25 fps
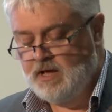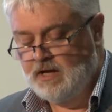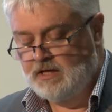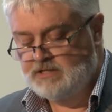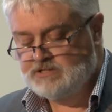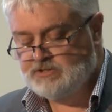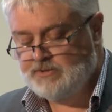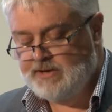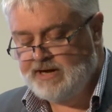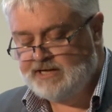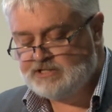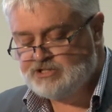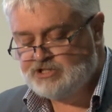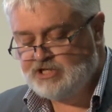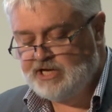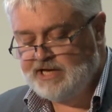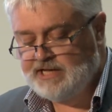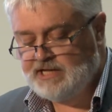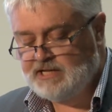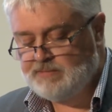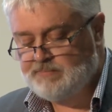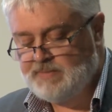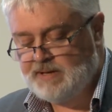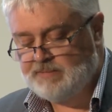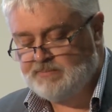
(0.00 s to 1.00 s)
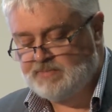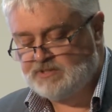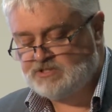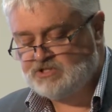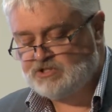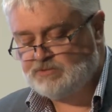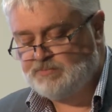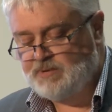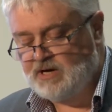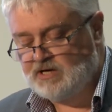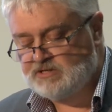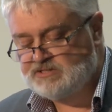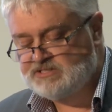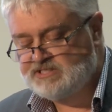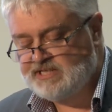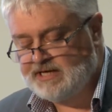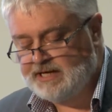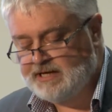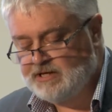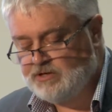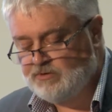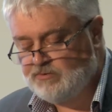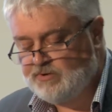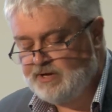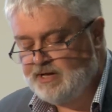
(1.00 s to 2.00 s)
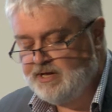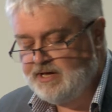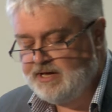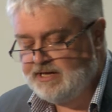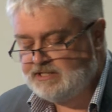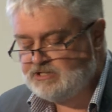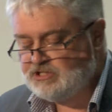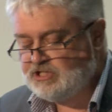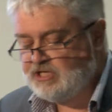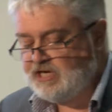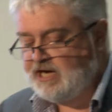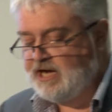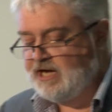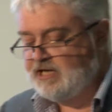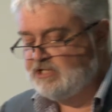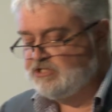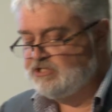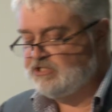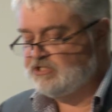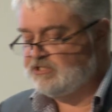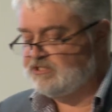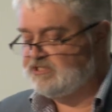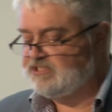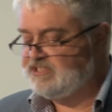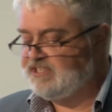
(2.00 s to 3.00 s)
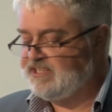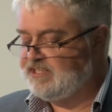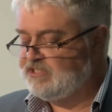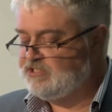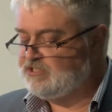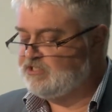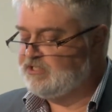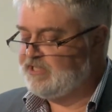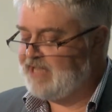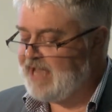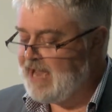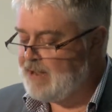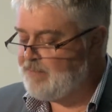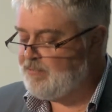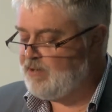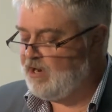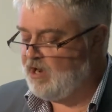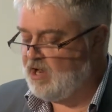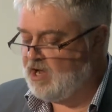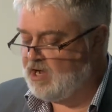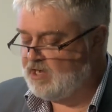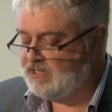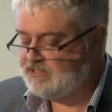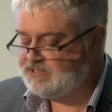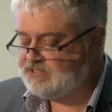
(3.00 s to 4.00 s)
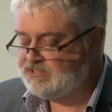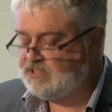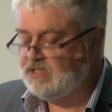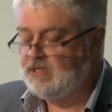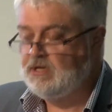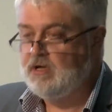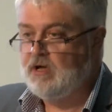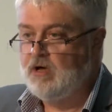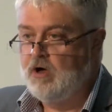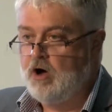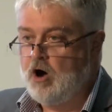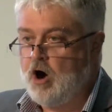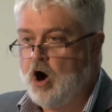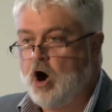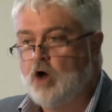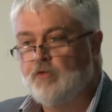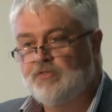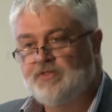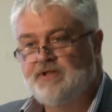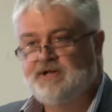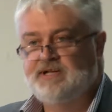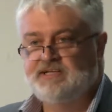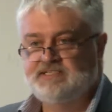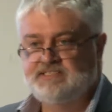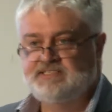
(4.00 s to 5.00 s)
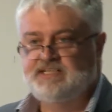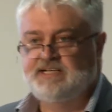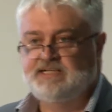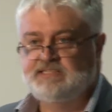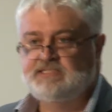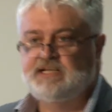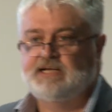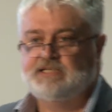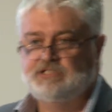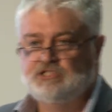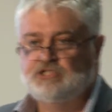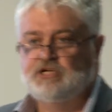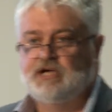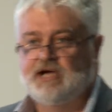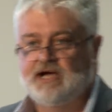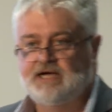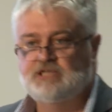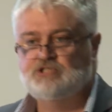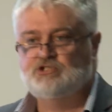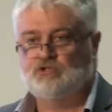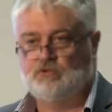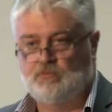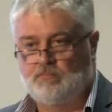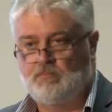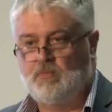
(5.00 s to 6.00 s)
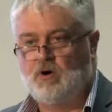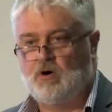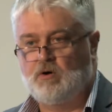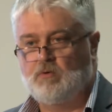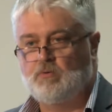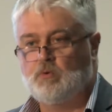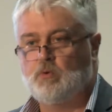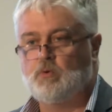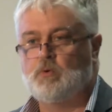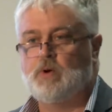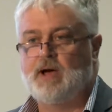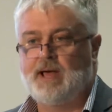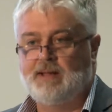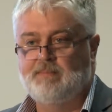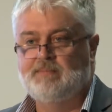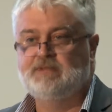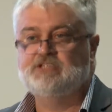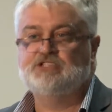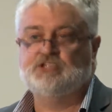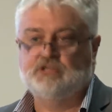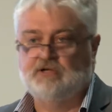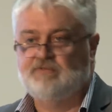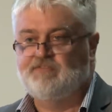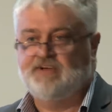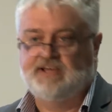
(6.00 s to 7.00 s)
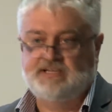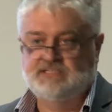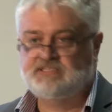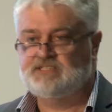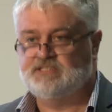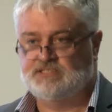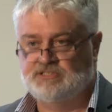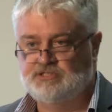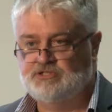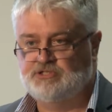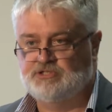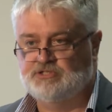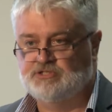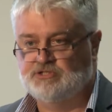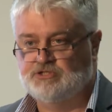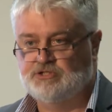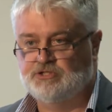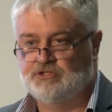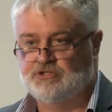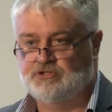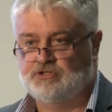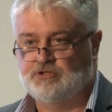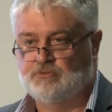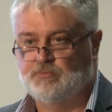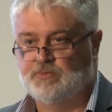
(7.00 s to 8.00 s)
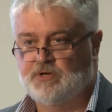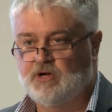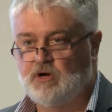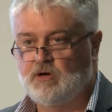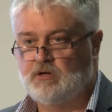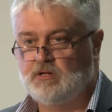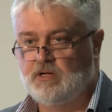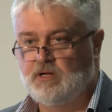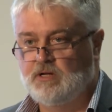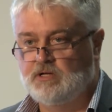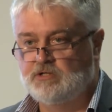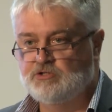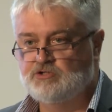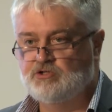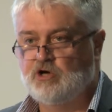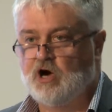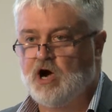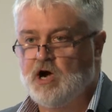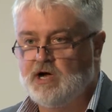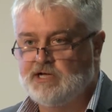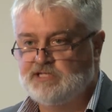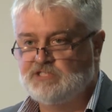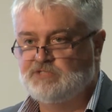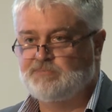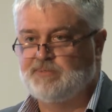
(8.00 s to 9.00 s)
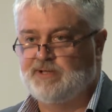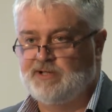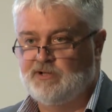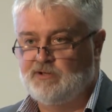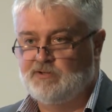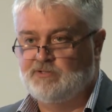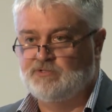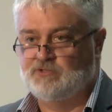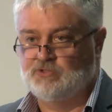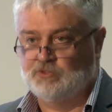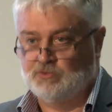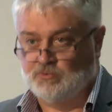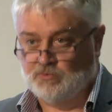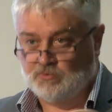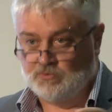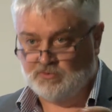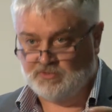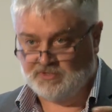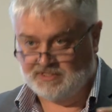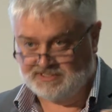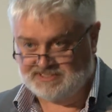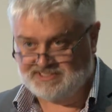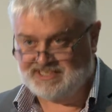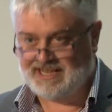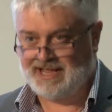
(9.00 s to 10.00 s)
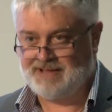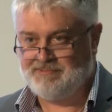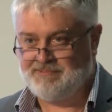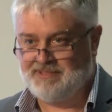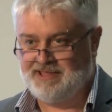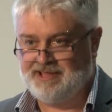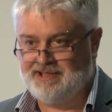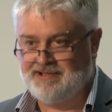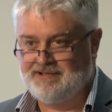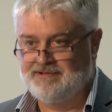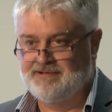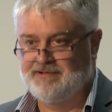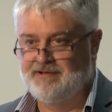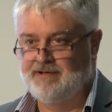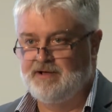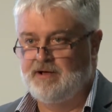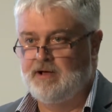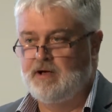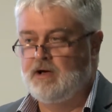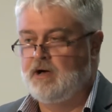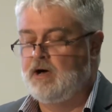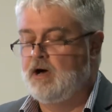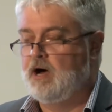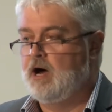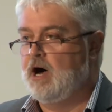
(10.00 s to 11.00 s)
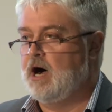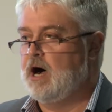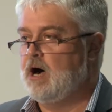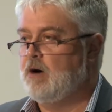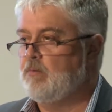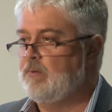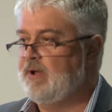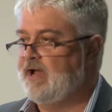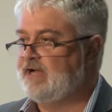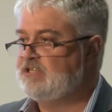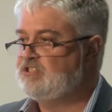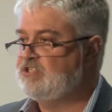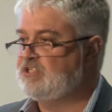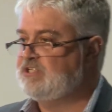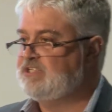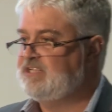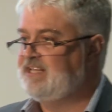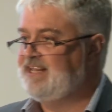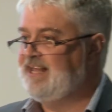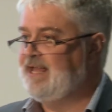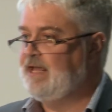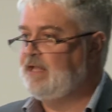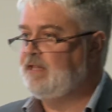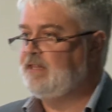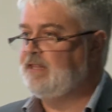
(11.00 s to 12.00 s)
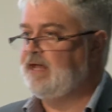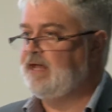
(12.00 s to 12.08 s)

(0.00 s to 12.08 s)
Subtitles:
So our shared commitment to post-secondary education seeks to capitalise on the distinct educational model and mission of each institution. We're not trying to do the same thing. We actually think